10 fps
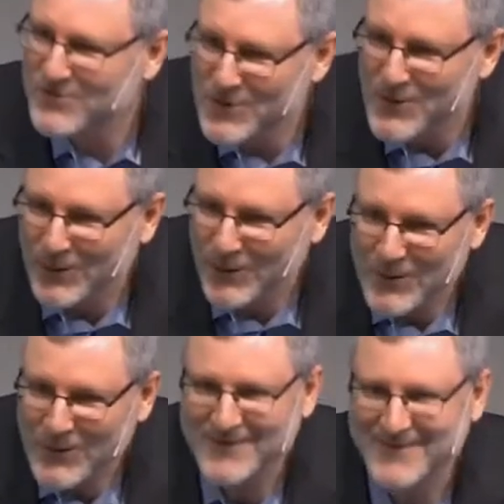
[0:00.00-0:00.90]

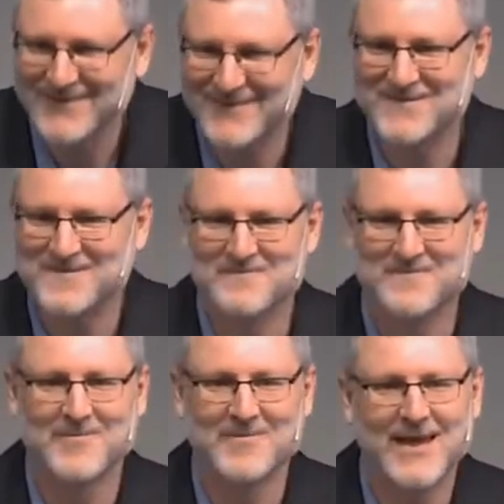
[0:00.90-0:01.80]
you,
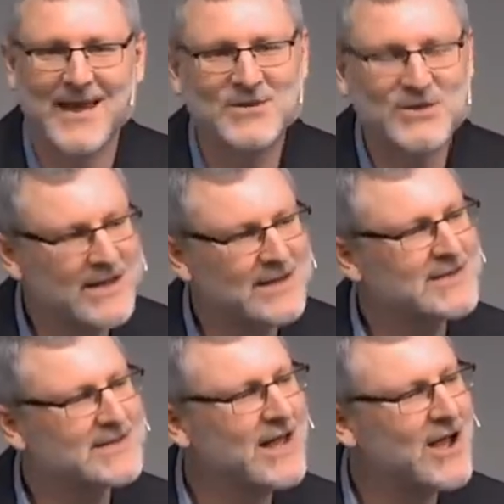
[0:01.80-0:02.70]
and
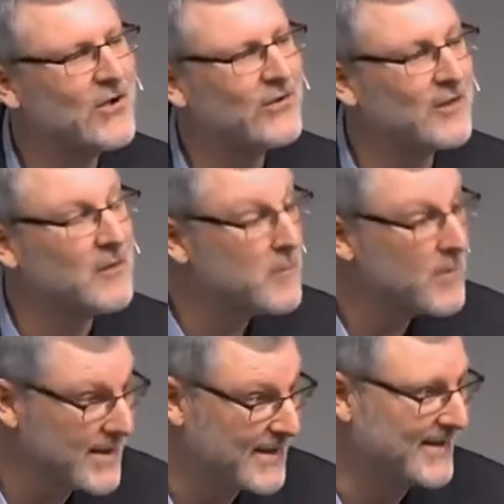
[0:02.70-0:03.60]
Jesus knows
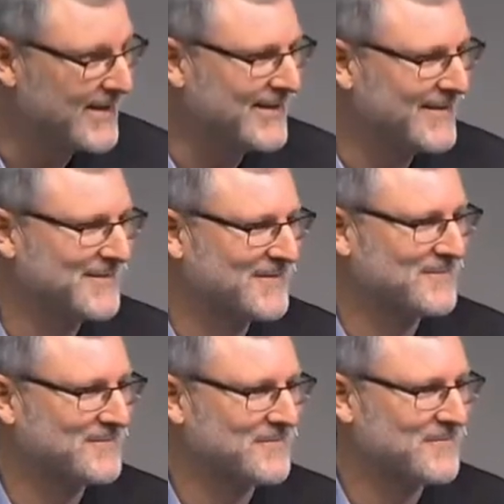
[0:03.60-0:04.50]
me
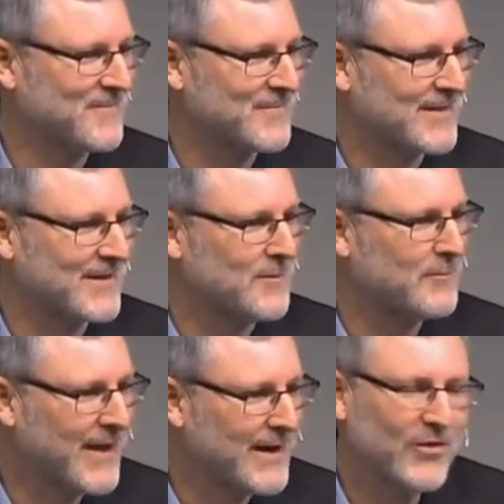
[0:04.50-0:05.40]

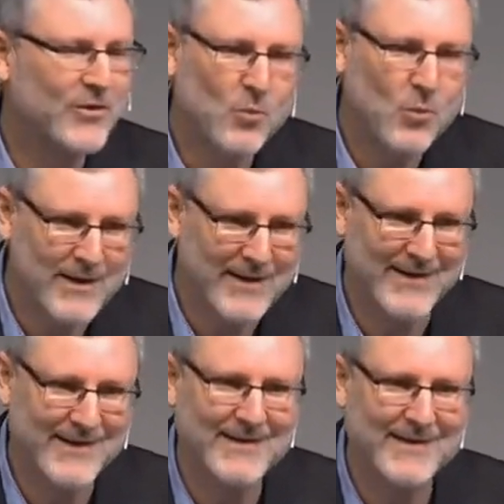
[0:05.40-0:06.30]
better than
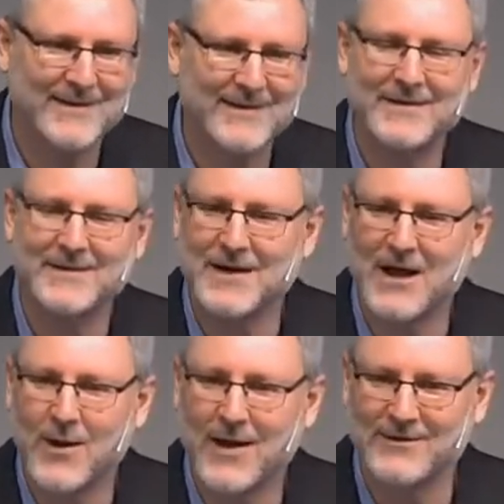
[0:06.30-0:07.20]
we
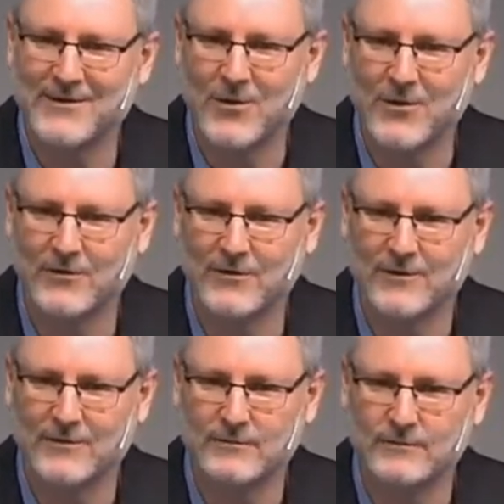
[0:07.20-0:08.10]
know ourselves.
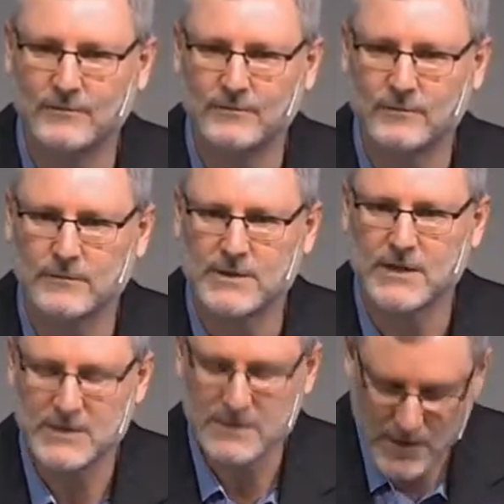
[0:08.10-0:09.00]

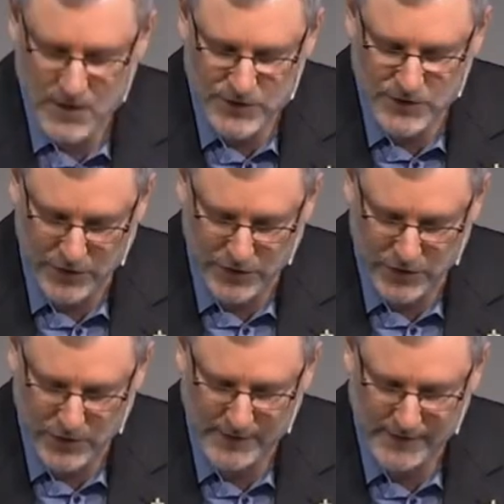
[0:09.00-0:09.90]
Jesus knows
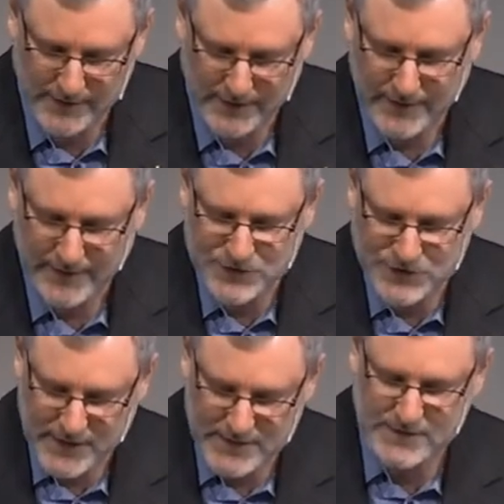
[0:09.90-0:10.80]
you and
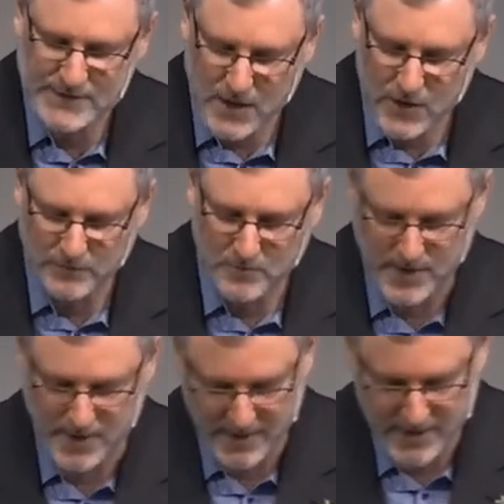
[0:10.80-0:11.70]
Jesus knows
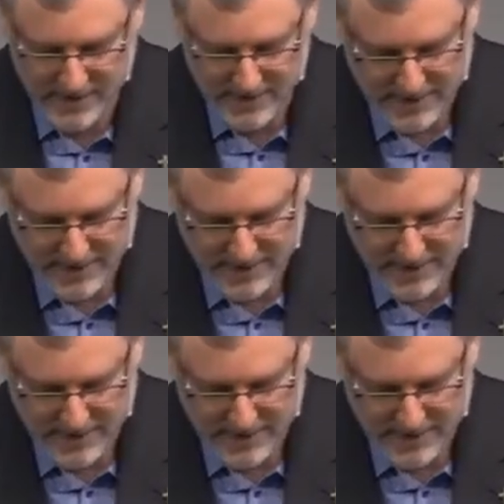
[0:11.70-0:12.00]
me